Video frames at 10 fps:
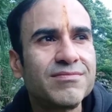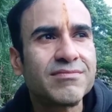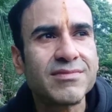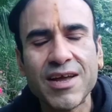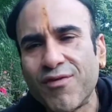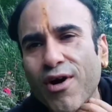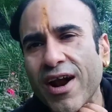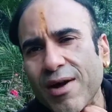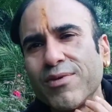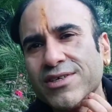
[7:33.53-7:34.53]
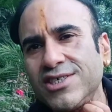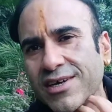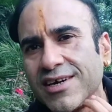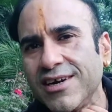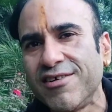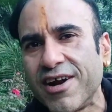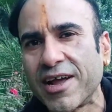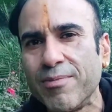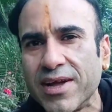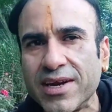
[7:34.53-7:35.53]
Therefore, I would certainly
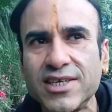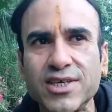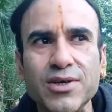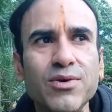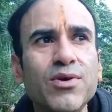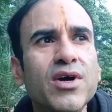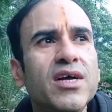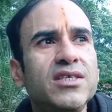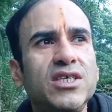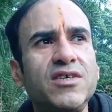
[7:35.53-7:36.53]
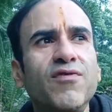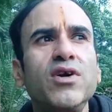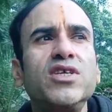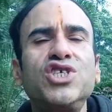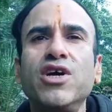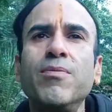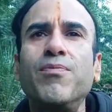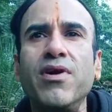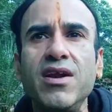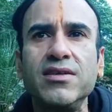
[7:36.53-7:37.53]
recommend it to you, just for the sheer
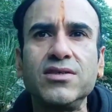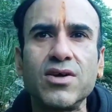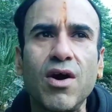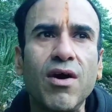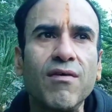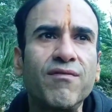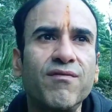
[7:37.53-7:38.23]
brilliance of,